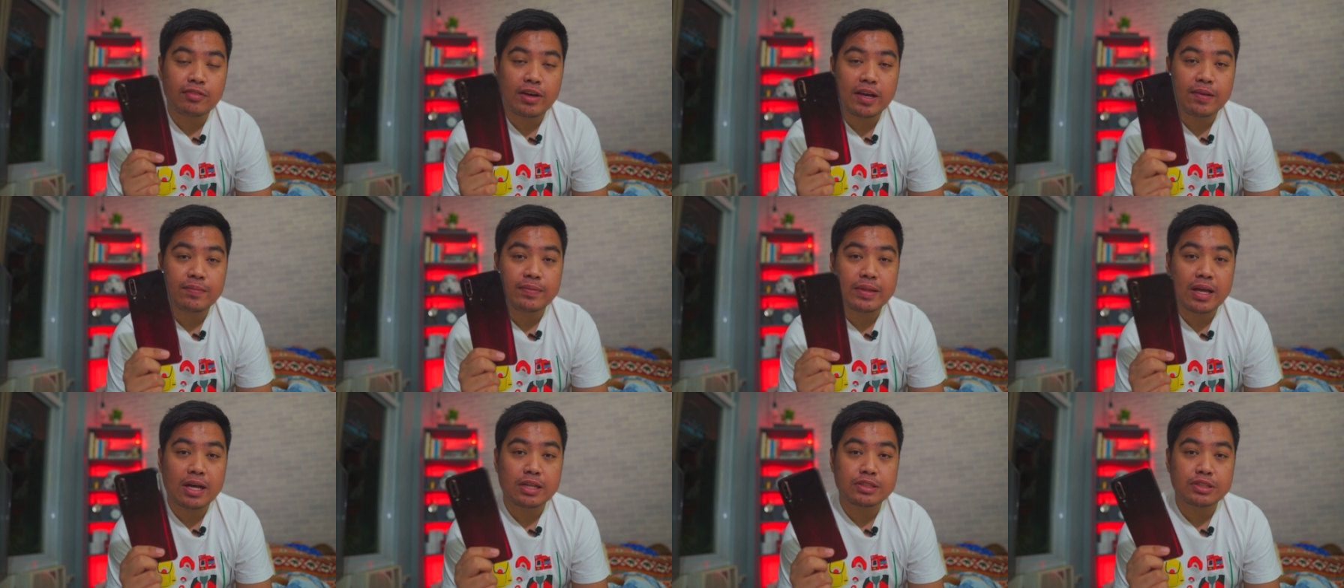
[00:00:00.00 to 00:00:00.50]

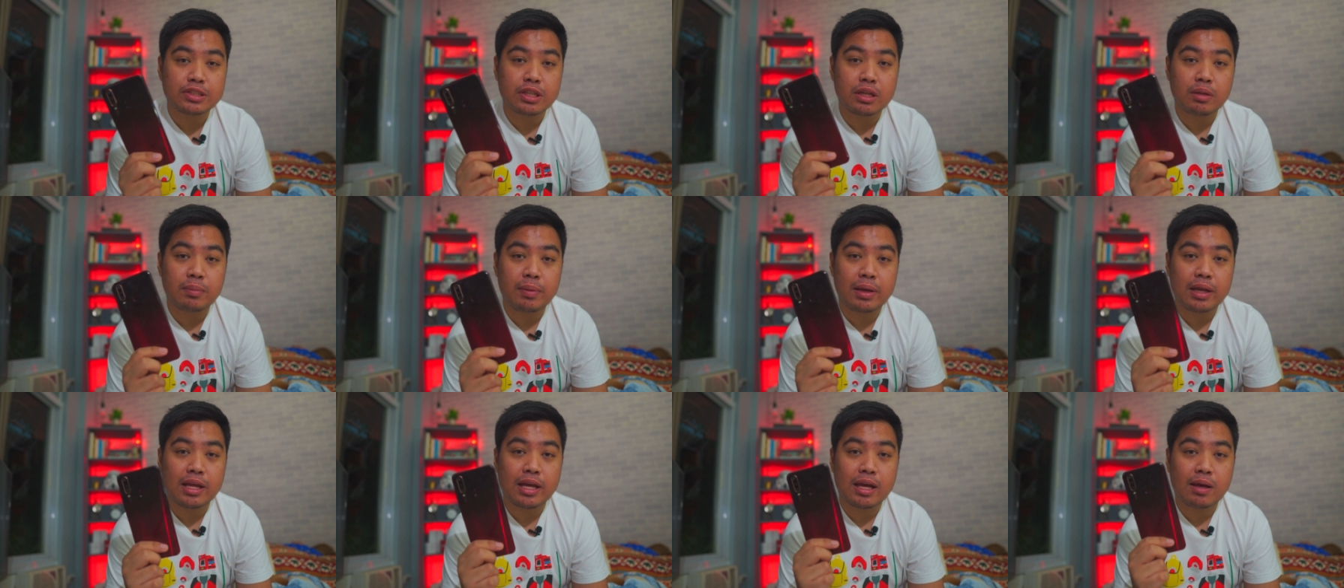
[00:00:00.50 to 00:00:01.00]

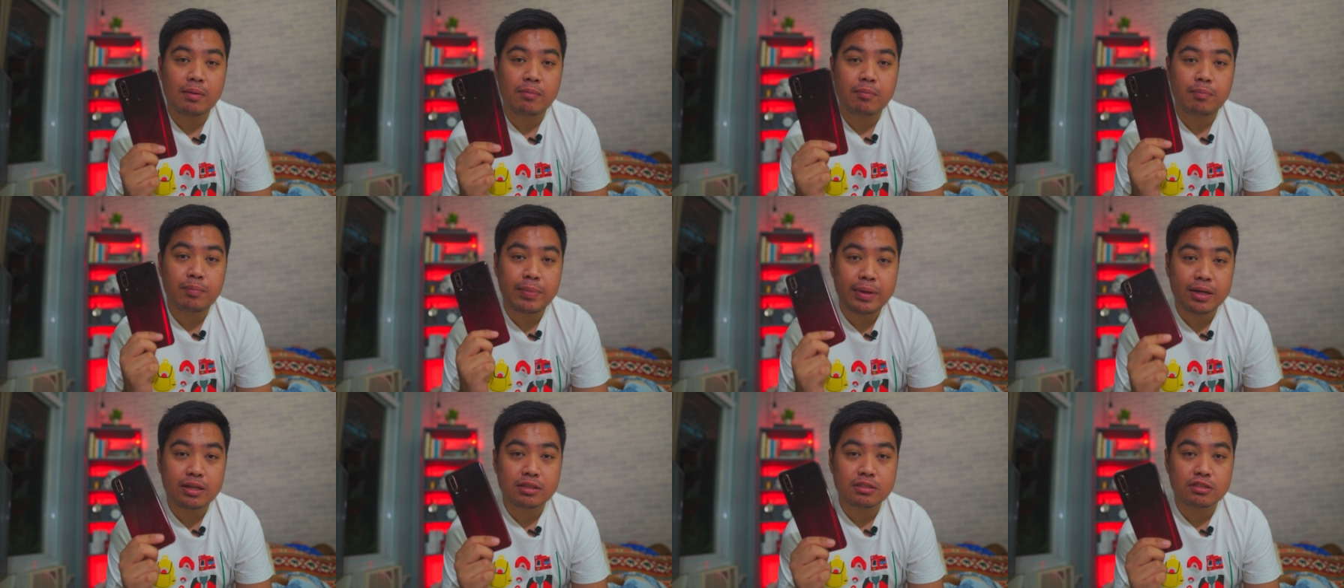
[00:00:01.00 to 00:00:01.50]
5000
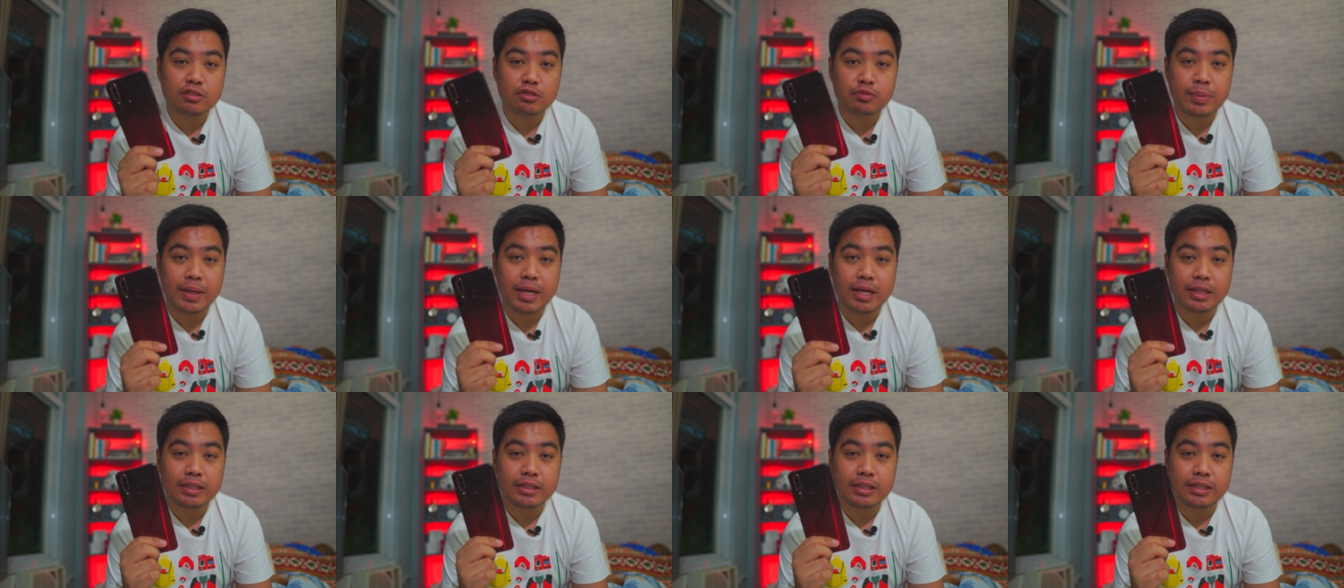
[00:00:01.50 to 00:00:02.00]
milliamp of
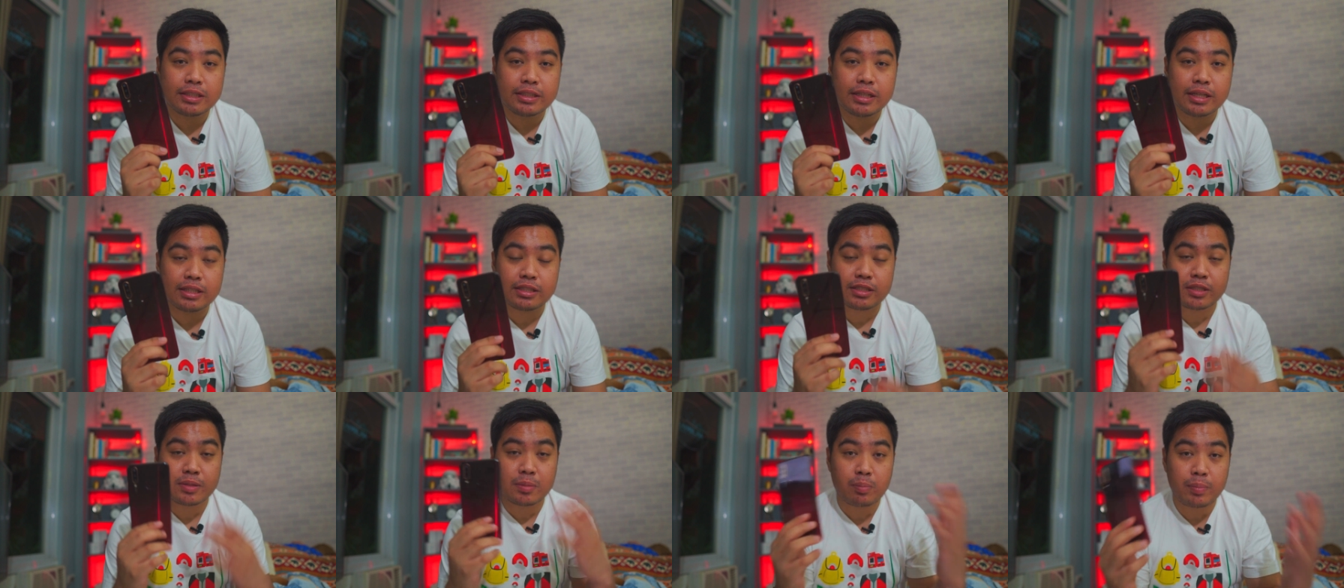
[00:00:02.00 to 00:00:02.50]
battery,
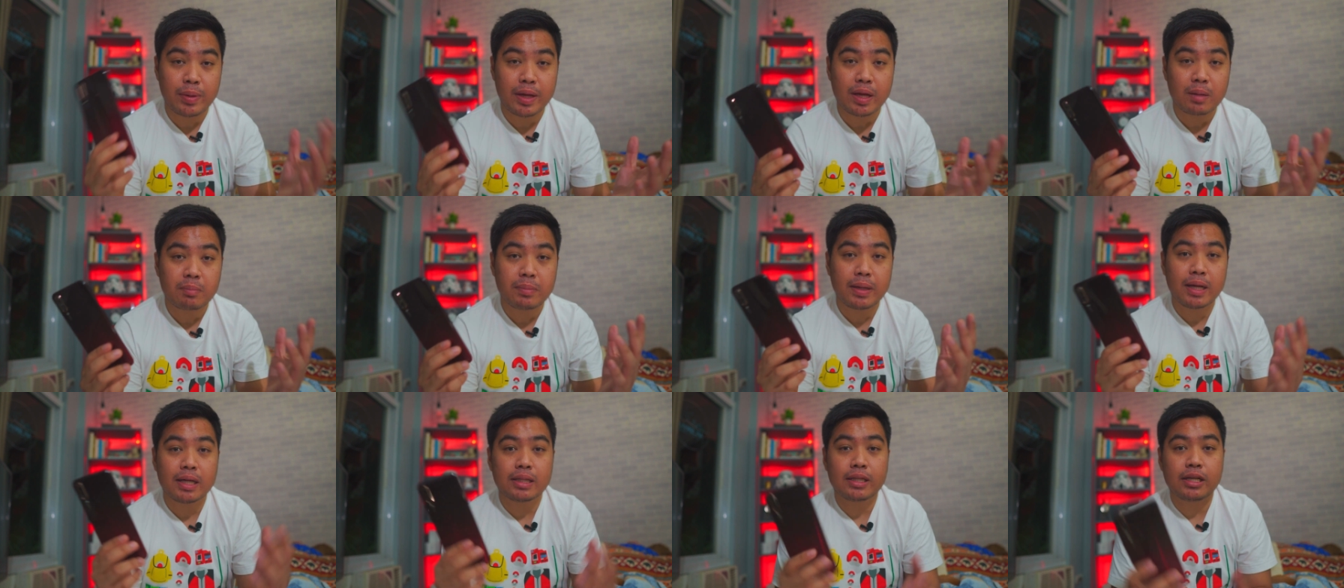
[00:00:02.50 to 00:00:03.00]
it's a
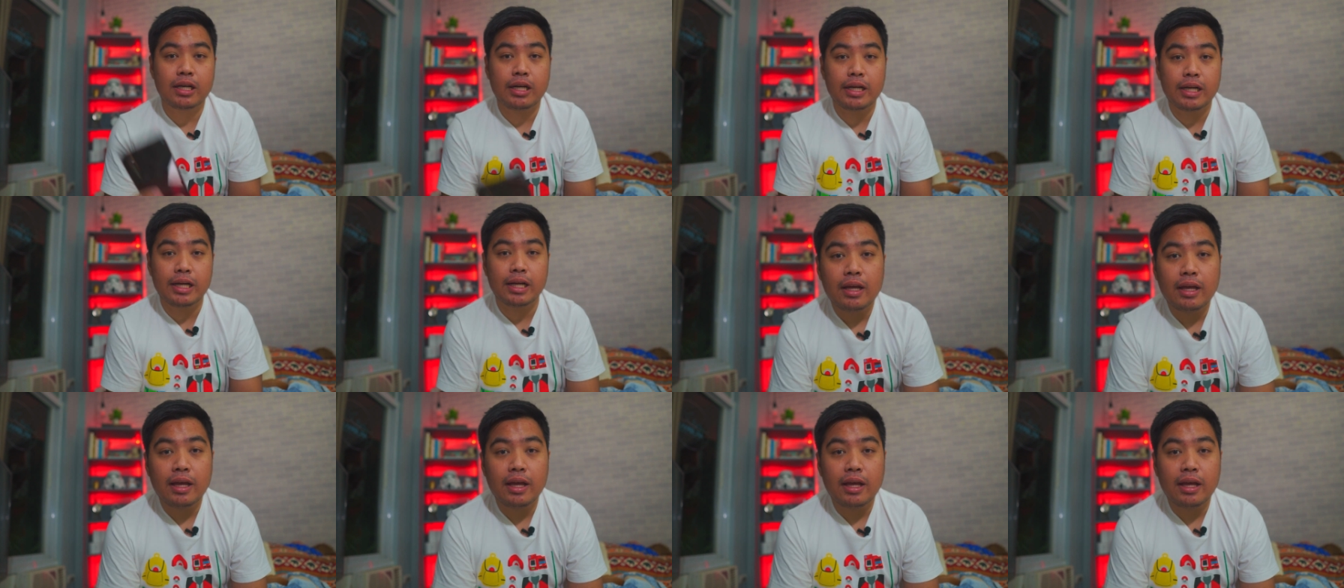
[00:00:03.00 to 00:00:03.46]
big battery,